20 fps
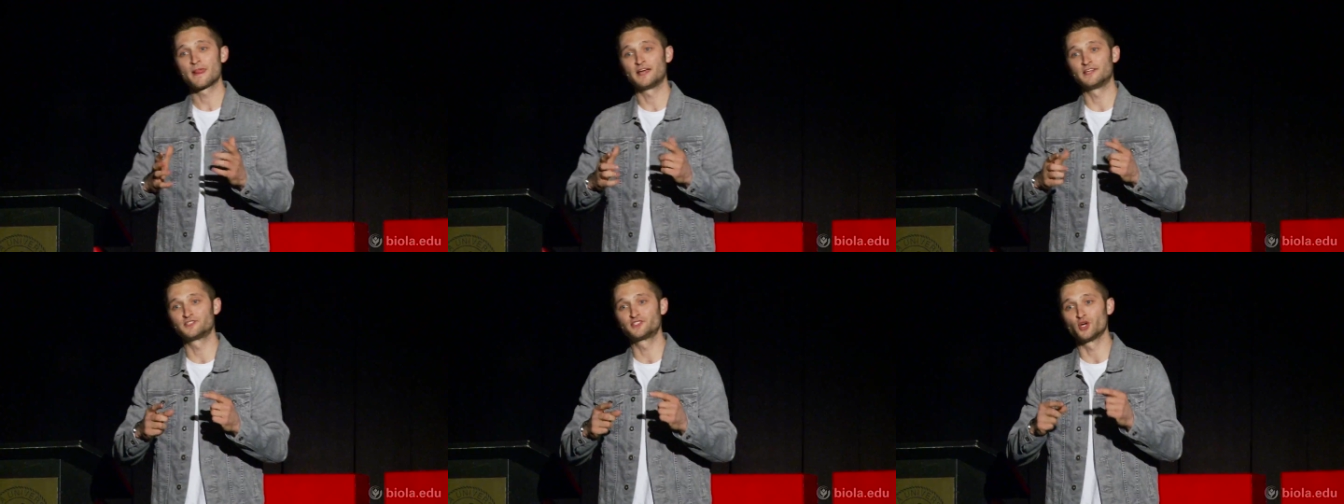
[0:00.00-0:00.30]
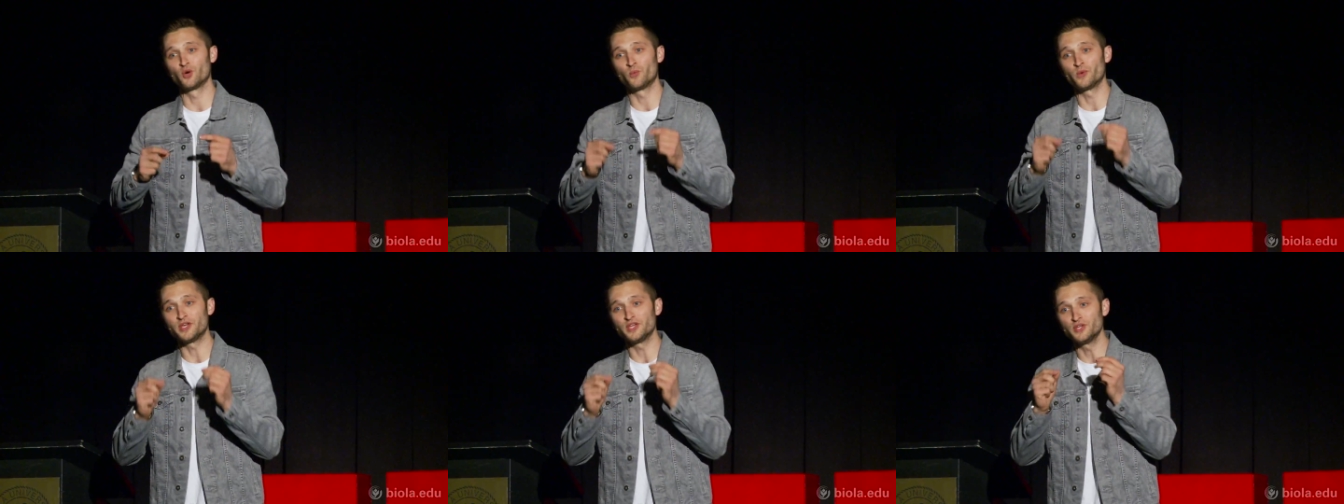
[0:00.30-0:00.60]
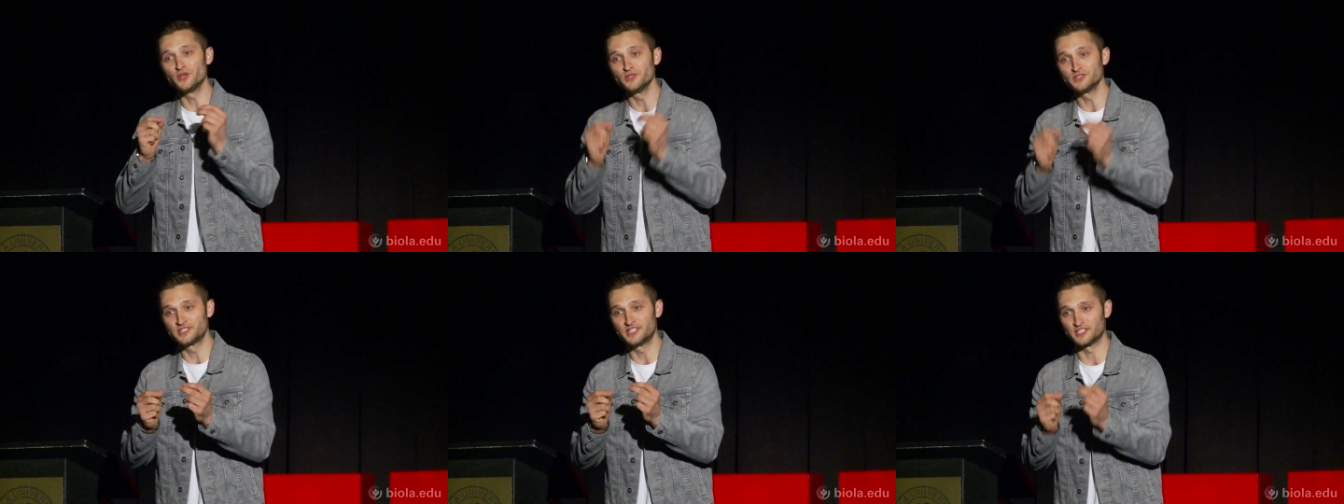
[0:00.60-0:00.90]
And so we
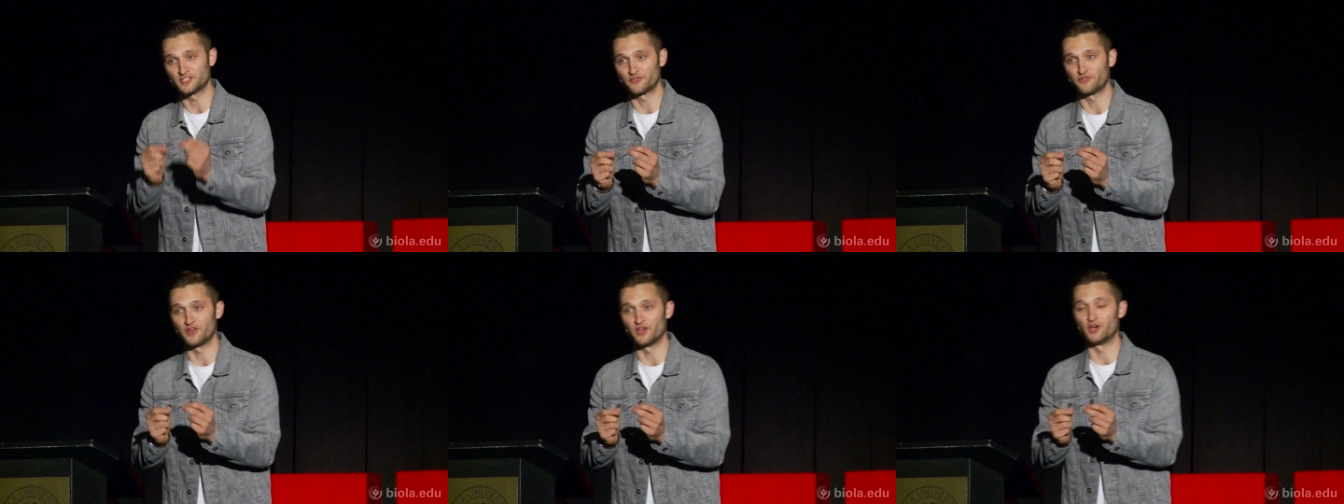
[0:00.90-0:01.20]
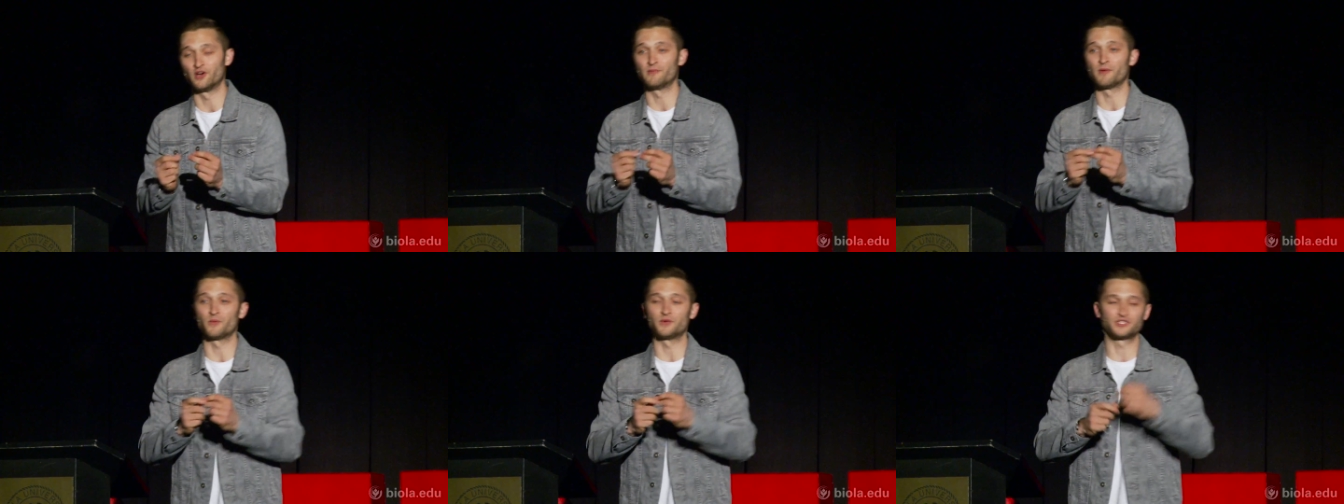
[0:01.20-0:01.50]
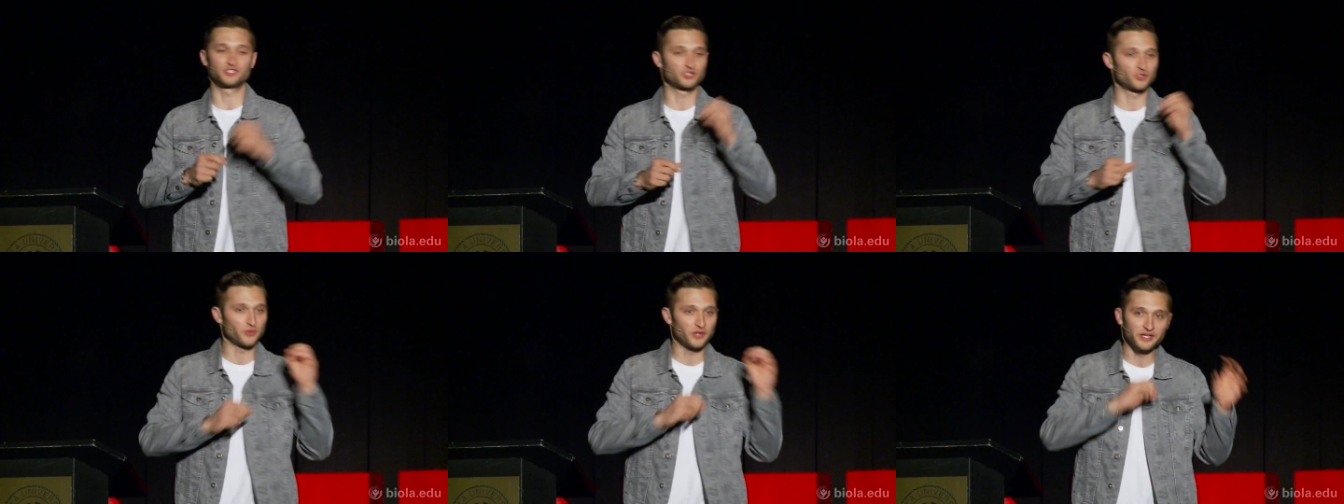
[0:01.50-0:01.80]
used this film and we
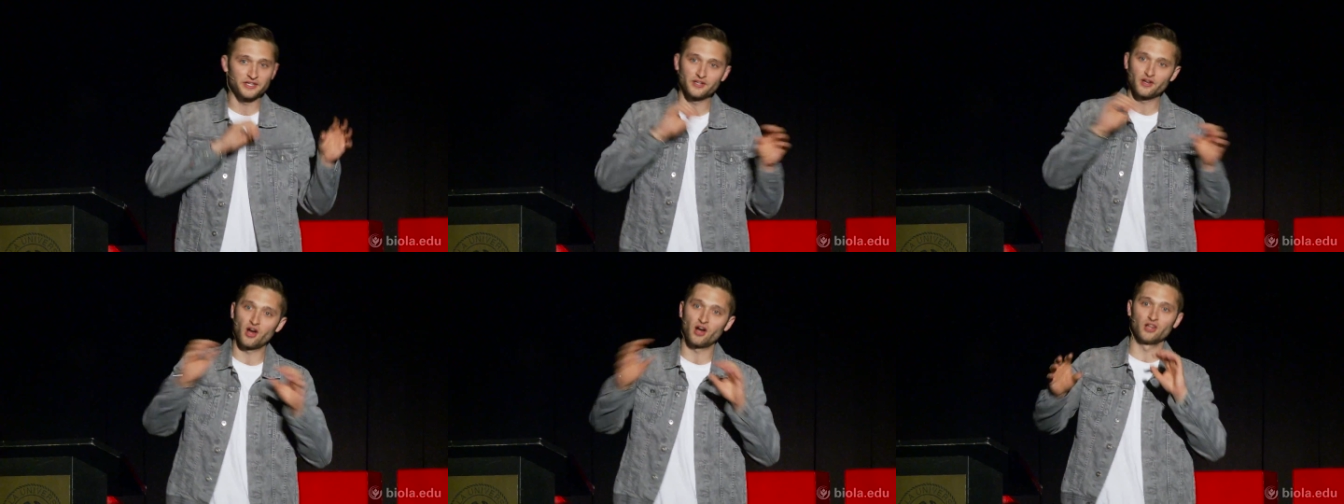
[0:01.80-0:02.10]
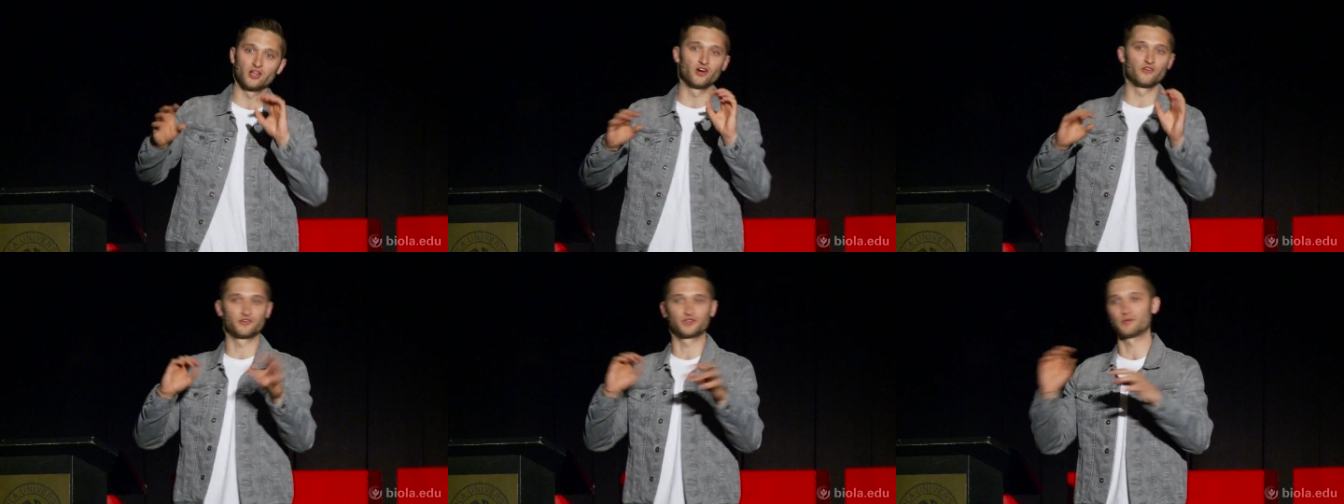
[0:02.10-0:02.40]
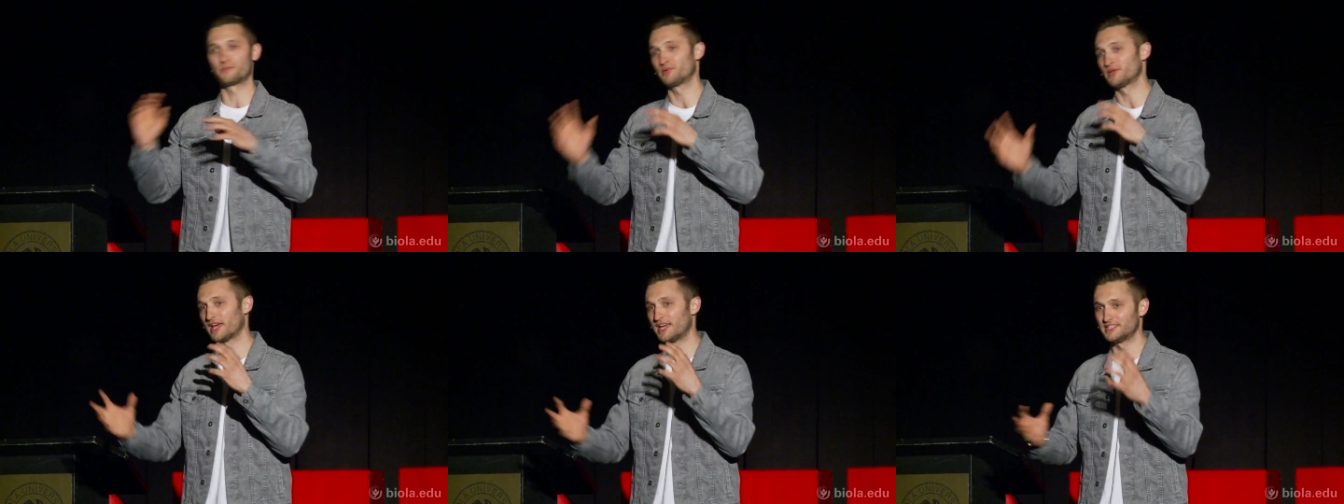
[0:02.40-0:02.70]
screened it all over
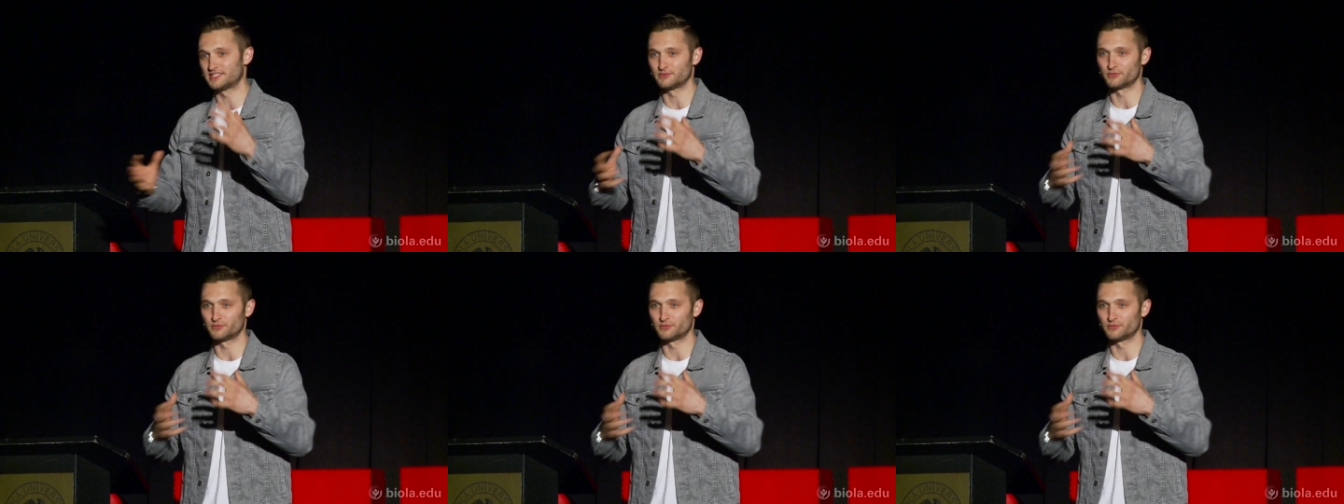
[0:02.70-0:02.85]
the place,